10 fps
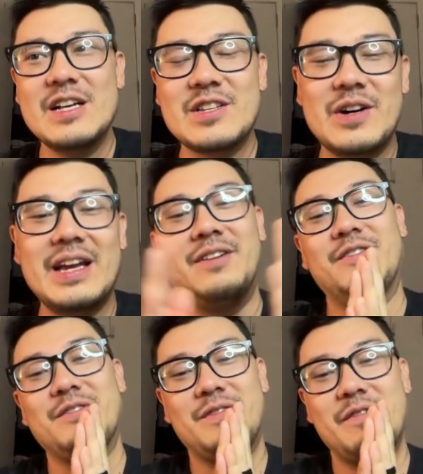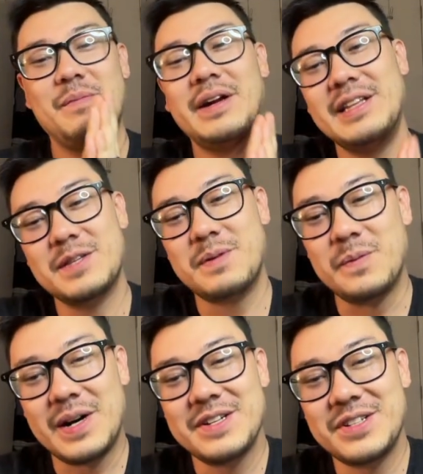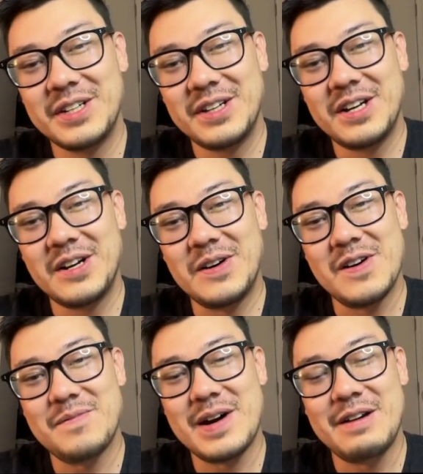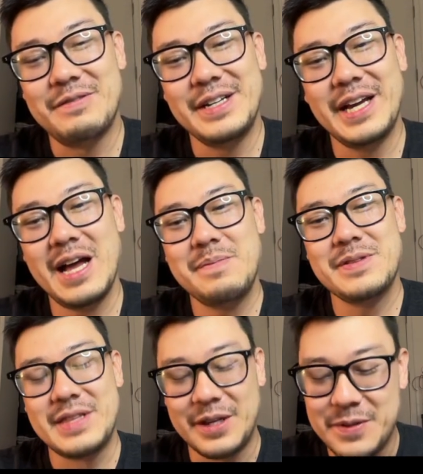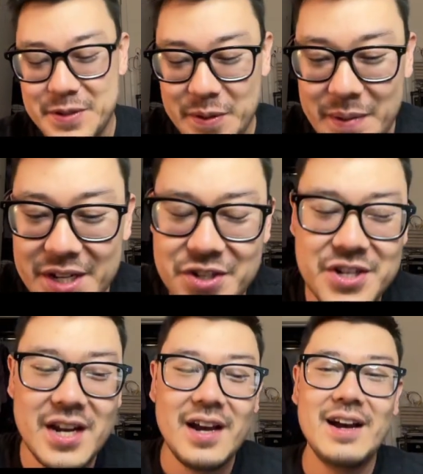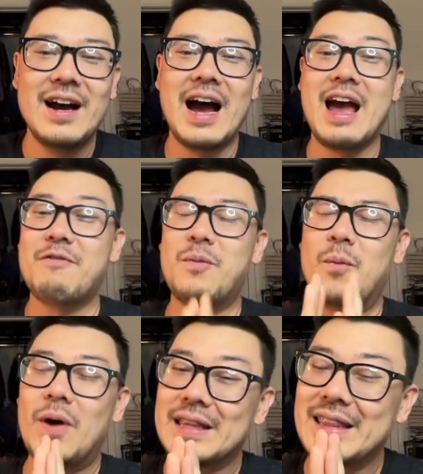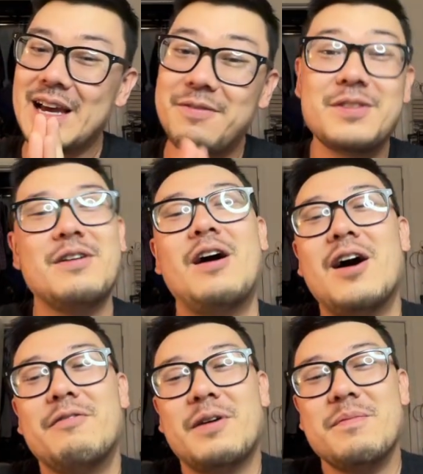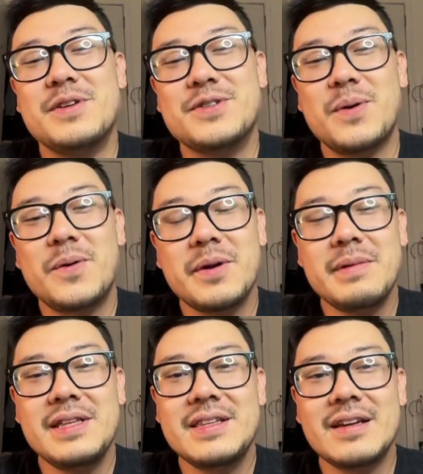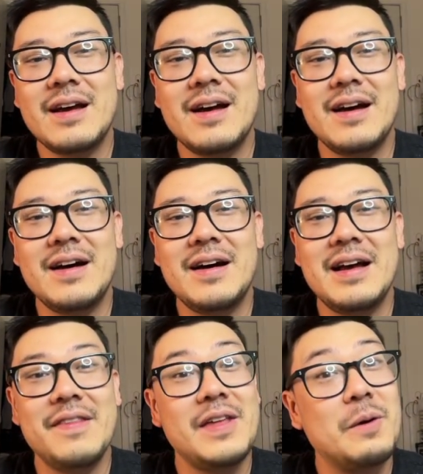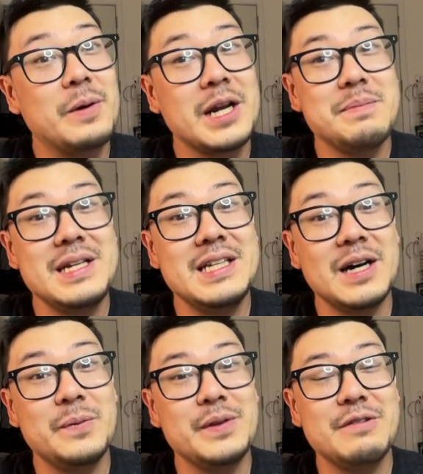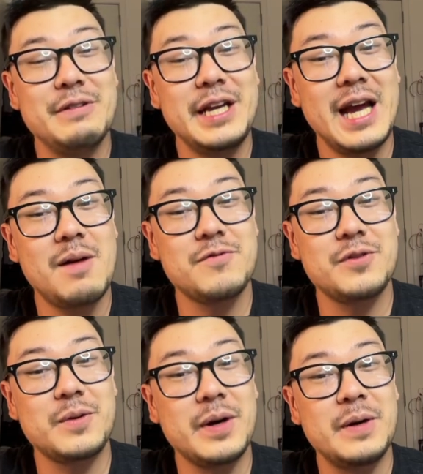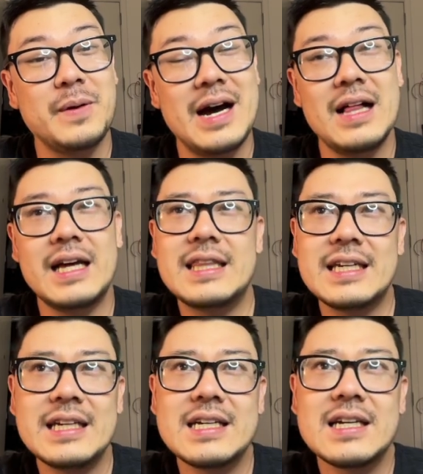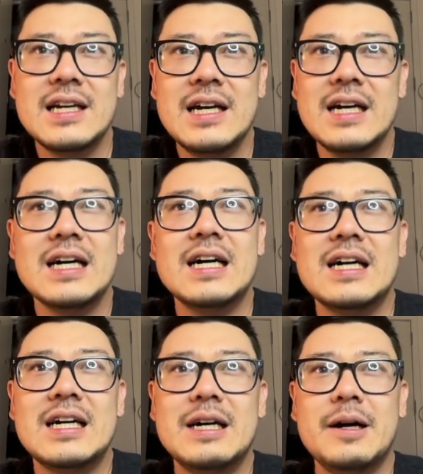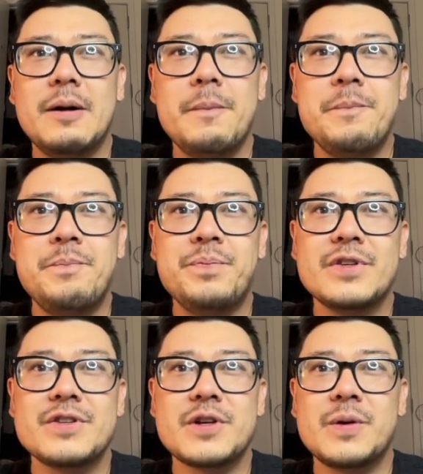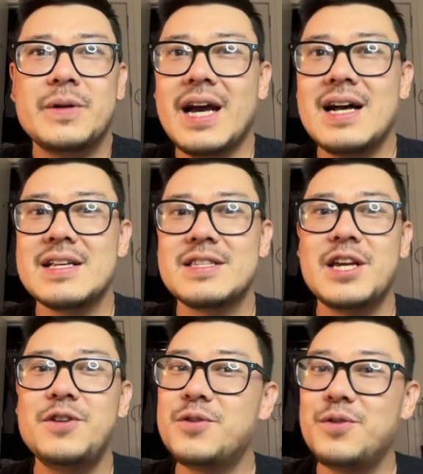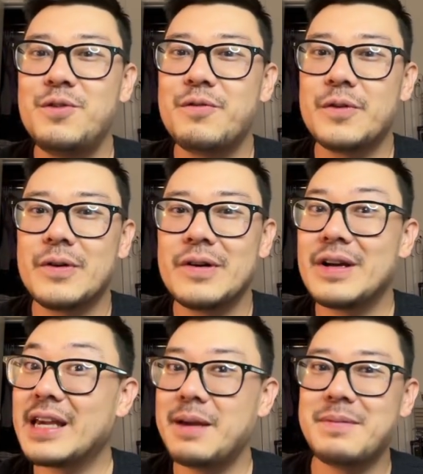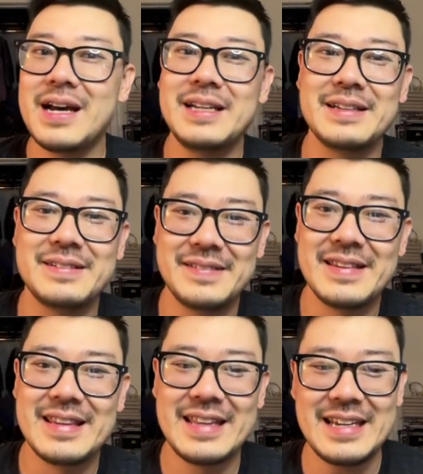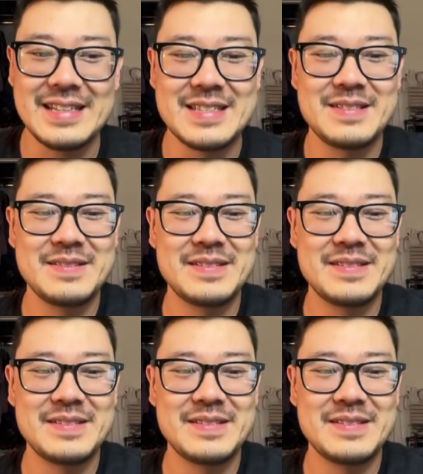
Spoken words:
So again, for everybody that's been watching all of my recaps, thank you so much. I have one left from this tournament, and then we're going to be done with the recaps for quite a while, I think. So yeah, stay tuned for Game 9. Thanks.